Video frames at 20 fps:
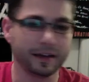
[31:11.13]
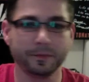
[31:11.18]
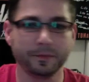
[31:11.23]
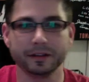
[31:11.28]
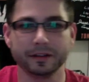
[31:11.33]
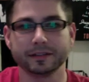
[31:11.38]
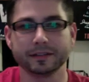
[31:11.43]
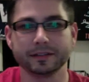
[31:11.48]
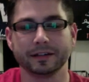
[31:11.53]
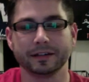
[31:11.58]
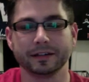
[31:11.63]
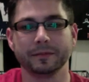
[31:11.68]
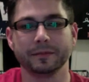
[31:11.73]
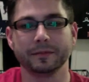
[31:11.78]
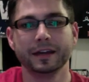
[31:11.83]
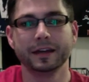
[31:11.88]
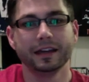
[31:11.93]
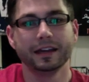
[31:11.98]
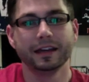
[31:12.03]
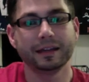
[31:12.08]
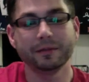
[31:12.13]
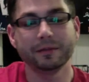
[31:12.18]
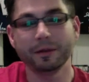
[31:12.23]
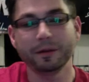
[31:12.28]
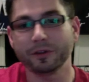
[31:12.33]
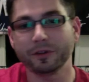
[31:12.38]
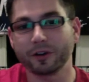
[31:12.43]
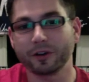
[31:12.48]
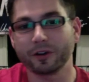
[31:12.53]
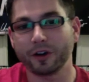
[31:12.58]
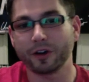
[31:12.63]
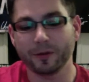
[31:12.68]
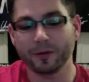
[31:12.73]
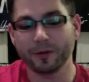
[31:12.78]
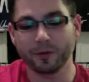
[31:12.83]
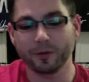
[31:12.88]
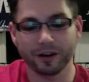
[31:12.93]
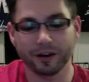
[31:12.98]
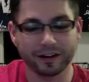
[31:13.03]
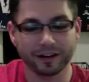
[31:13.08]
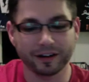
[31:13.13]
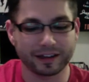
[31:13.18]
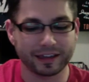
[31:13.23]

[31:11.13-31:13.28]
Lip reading: But keep up the great work.